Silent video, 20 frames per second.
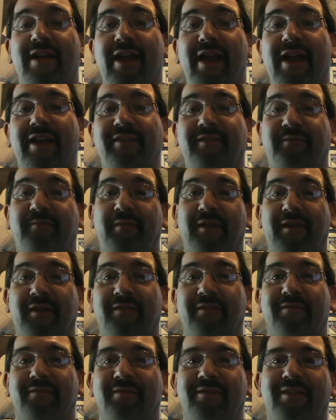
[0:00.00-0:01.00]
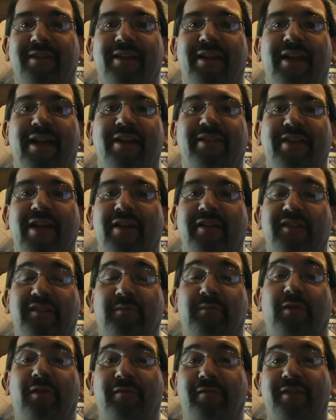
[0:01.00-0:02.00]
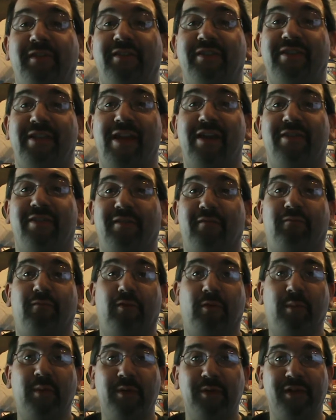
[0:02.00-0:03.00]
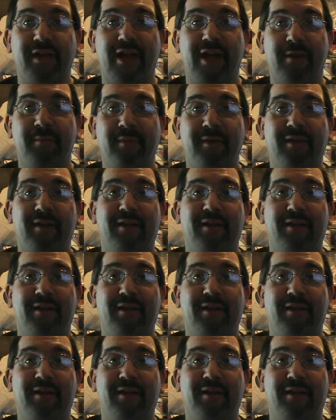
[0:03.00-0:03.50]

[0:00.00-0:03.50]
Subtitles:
as Alex Murphy's death in RoboCop,